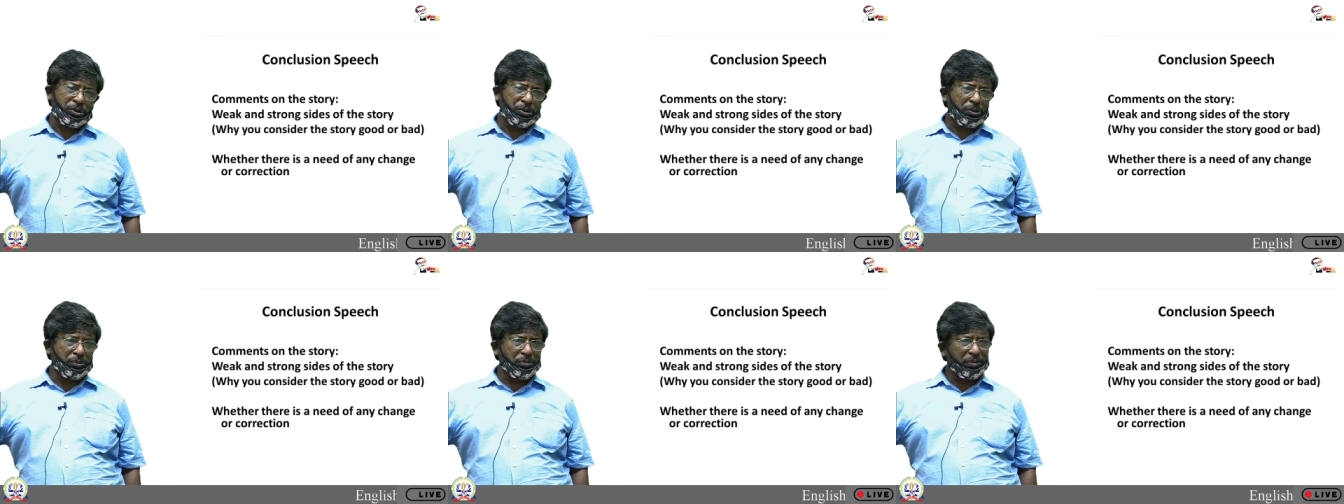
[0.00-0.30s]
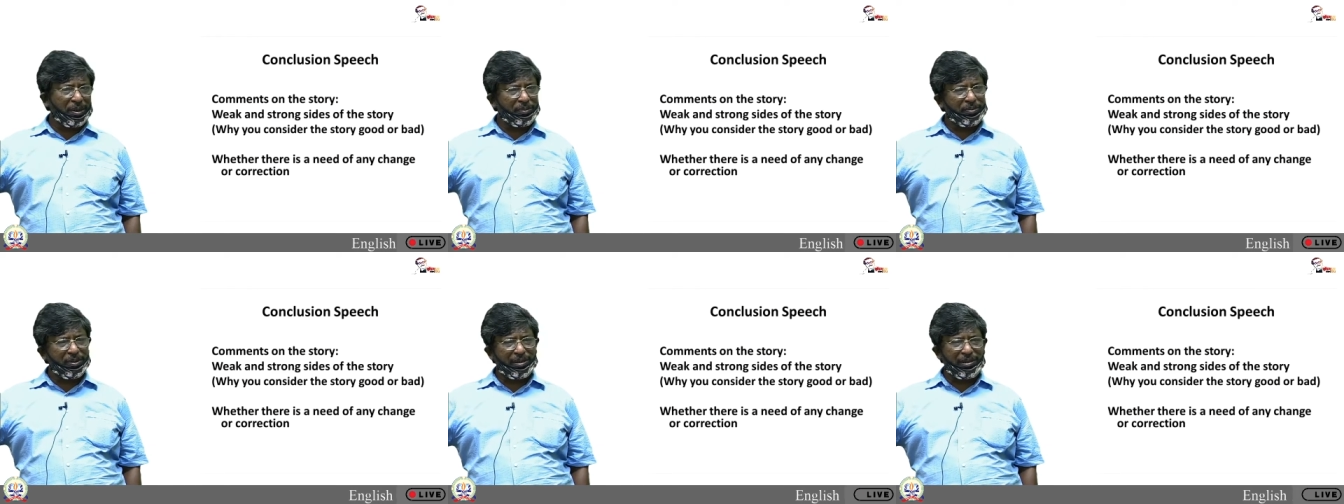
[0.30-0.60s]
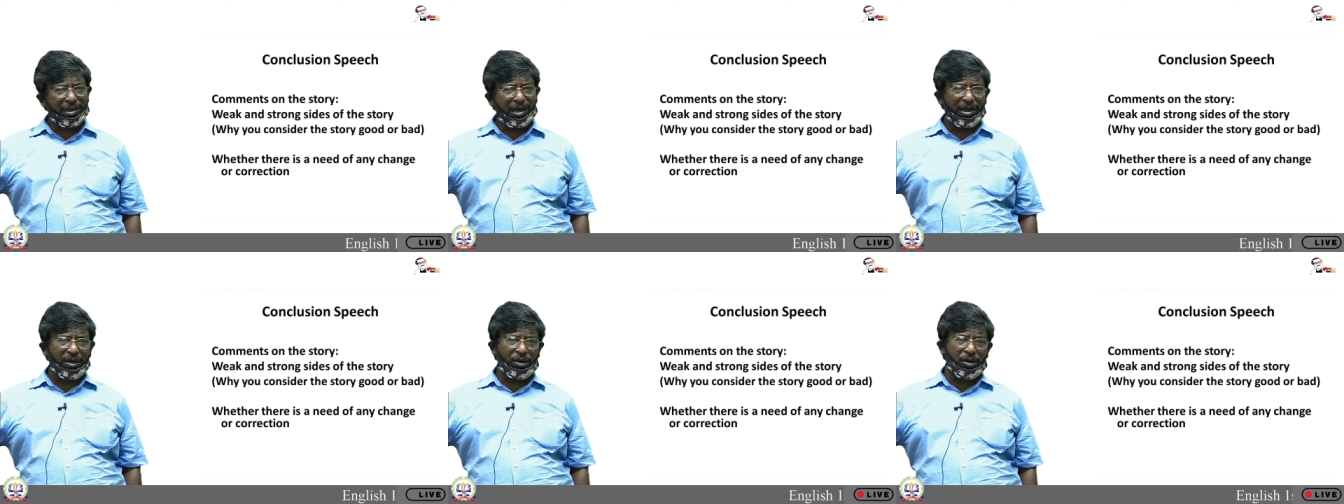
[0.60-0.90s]
maybe
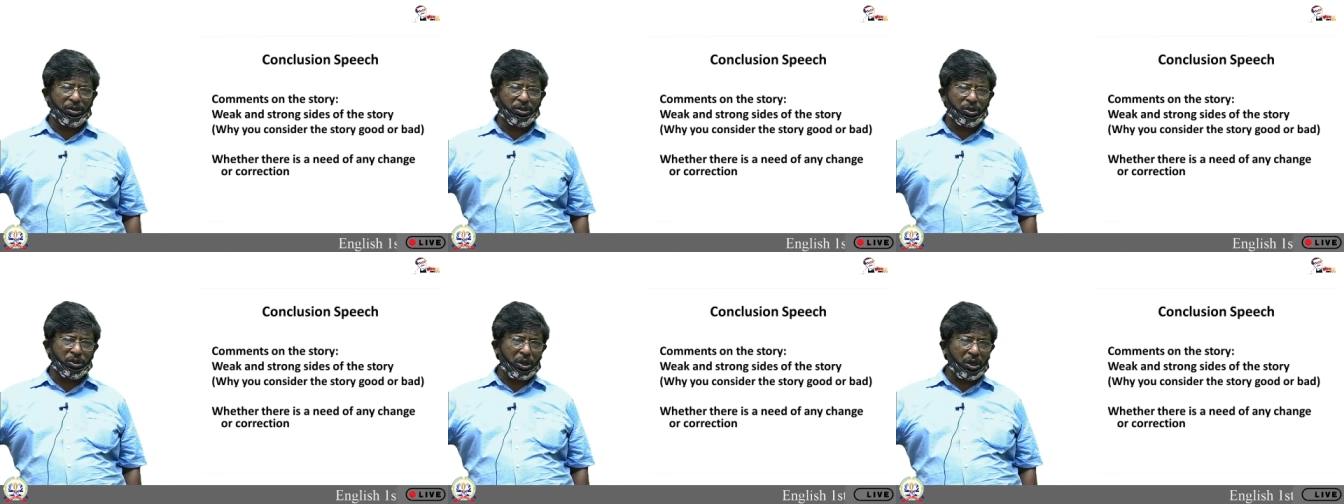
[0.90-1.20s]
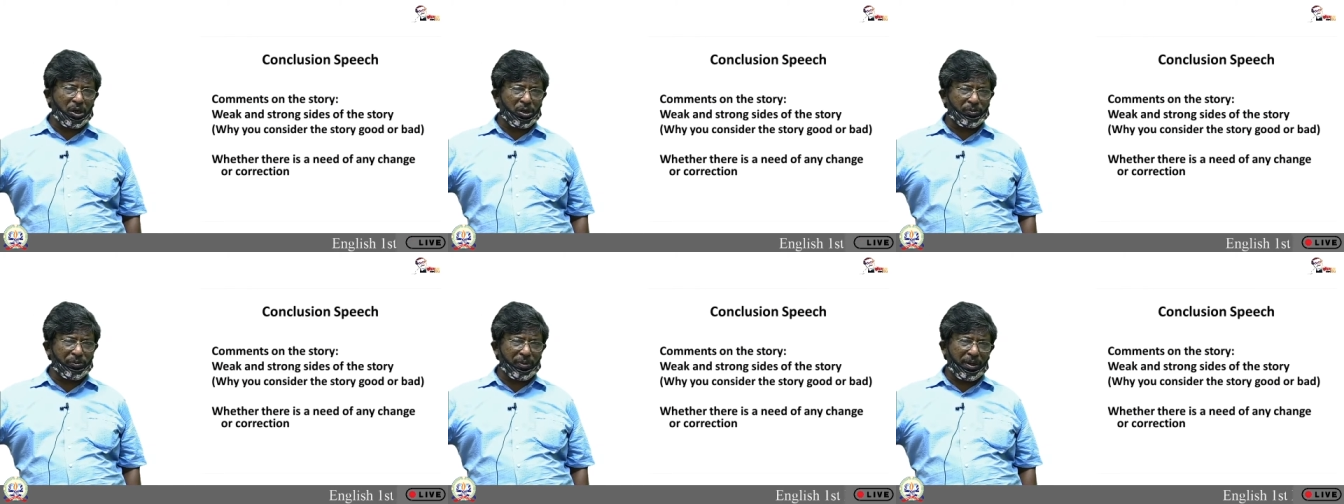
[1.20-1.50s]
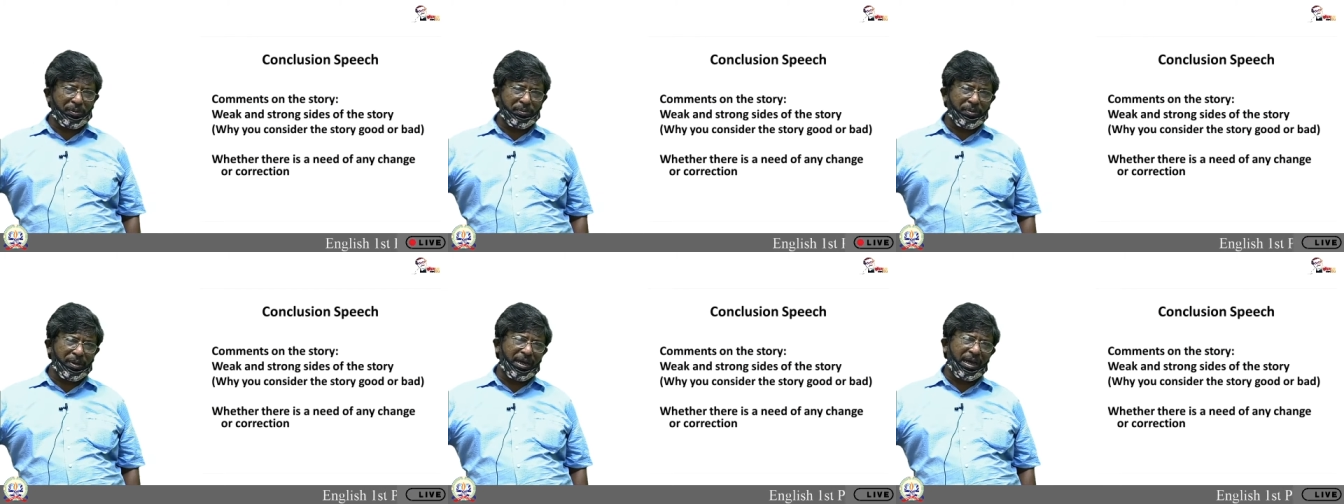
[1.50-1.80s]
dialogues or
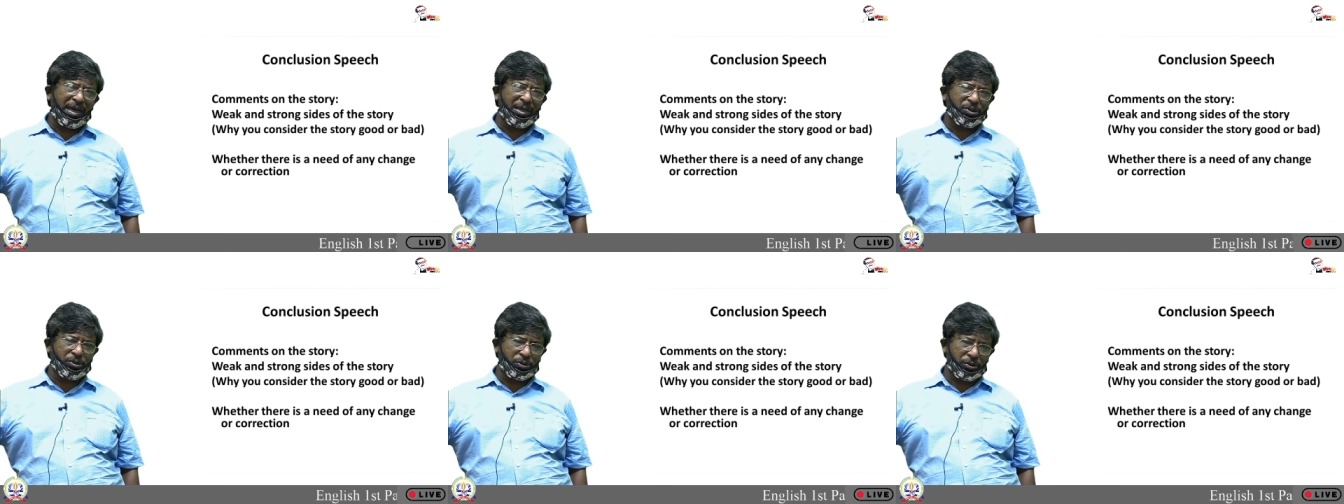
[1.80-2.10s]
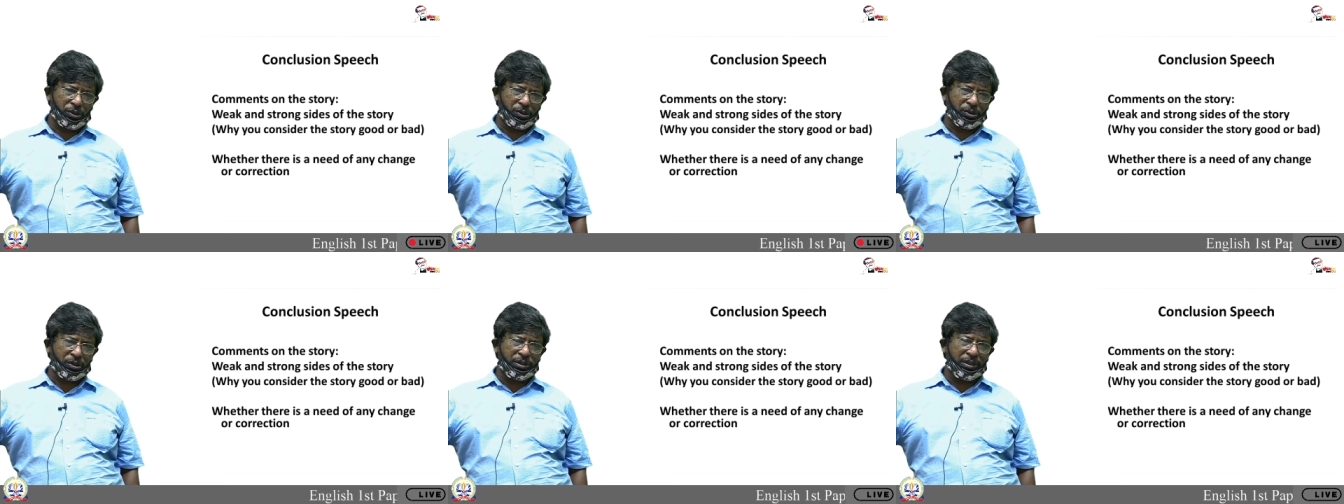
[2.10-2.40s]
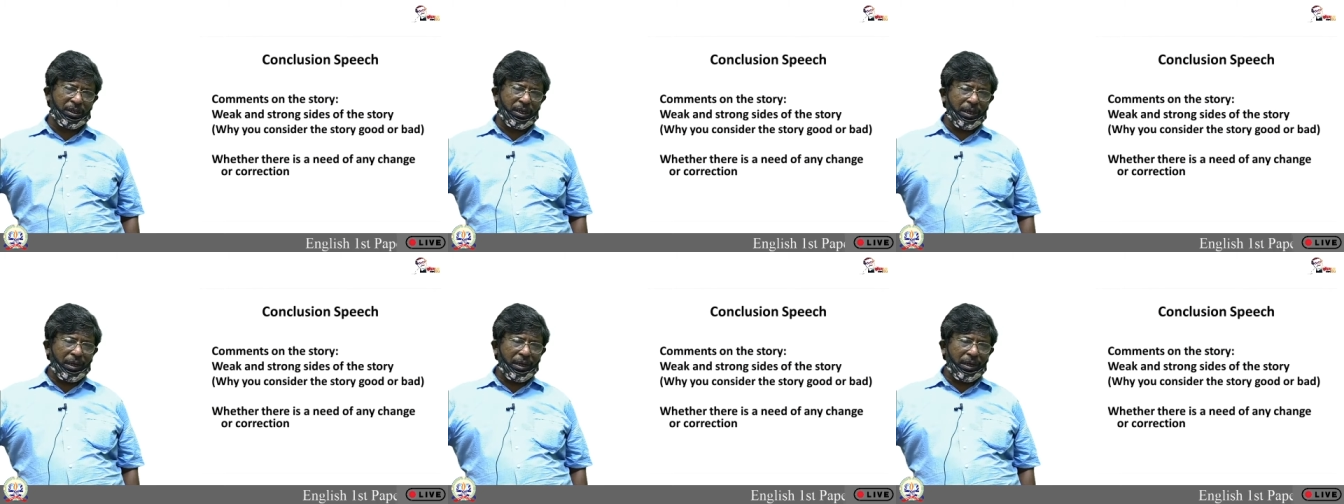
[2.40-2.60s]
maybe actions